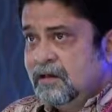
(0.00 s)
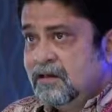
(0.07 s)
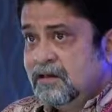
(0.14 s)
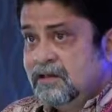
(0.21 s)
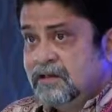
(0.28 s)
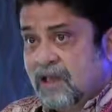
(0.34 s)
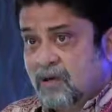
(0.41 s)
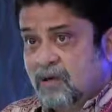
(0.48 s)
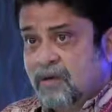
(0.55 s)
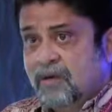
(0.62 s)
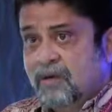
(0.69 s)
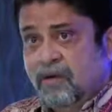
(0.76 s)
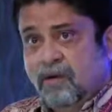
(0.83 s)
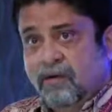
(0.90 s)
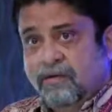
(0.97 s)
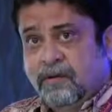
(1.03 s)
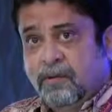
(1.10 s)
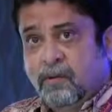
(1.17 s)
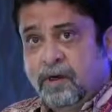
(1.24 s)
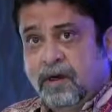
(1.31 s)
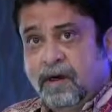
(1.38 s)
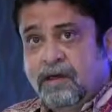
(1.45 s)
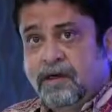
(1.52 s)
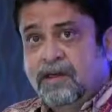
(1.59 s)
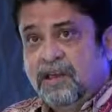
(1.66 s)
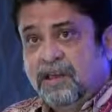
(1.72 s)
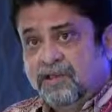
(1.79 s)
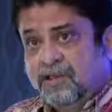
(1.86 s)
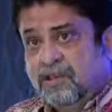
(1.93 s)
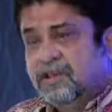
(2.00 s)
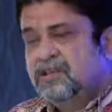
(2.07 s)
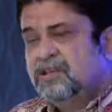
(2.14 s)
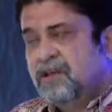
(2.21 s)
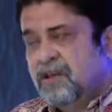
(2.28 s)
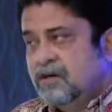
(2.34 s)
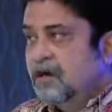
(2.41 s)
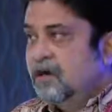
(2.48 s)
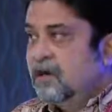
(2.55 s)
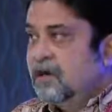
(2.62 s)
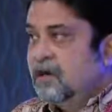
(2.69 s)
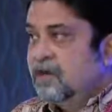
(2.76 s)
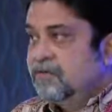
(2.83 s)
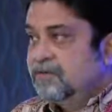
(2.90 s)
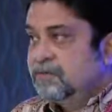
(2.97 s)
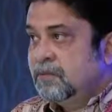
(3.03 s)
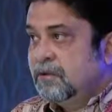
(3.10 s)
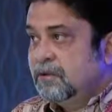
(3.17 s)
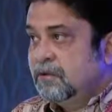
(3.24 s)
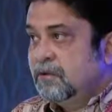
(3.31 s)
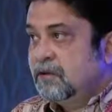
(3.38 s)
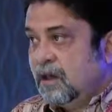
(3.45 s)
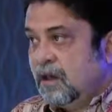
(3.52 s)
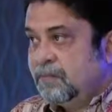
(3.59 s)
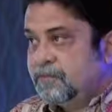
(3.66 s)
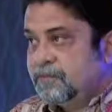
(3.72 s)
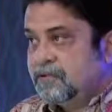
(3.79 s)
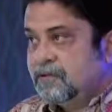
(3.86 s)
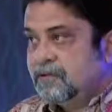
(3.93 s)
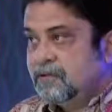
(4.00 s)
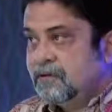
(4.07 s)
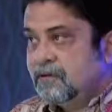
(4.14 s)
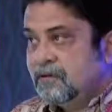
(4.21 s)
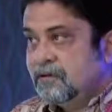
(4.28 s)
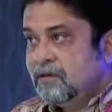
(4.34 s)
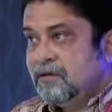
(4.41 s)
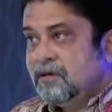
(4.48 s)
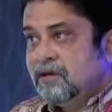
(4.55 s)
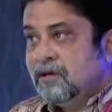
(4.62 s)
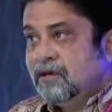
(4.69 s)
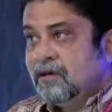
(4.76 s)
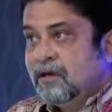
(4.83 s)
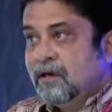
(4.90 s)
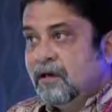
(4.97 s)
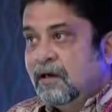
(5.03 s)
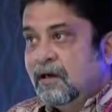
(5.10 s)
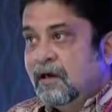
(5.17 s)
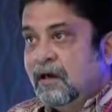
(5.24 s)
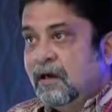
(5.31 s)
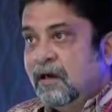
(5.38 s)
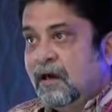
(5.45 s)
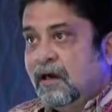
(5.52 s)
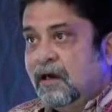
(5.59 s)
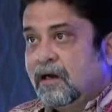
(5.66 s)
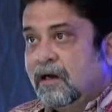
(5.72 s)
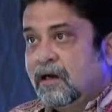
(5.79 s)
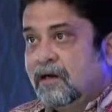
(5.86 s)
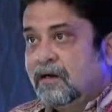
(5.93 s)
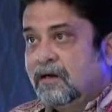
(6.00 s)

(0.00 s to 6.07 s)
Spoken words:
The sound of the word teacher generally gives me the creeps, and